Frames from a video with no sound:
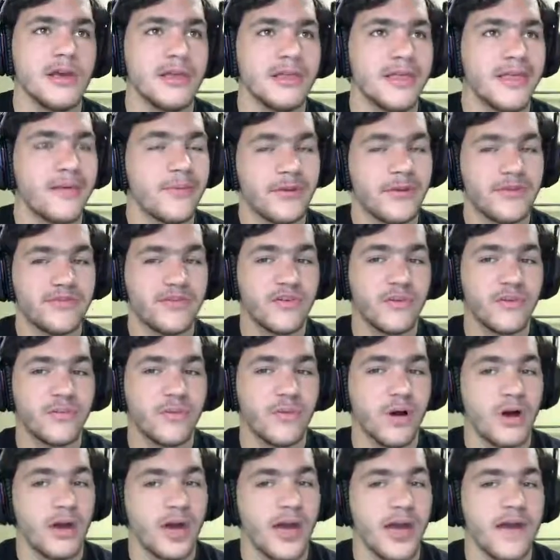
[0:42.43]
They went from
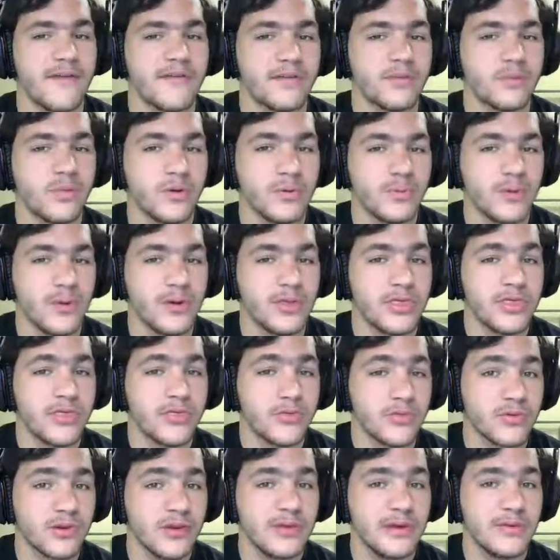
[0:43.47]
having
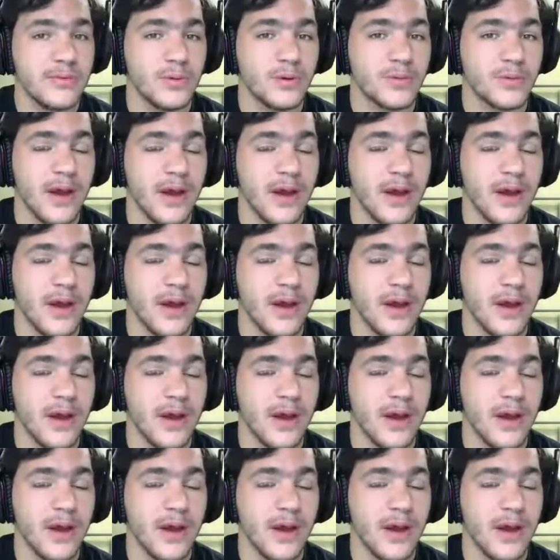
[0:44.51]
1.3 more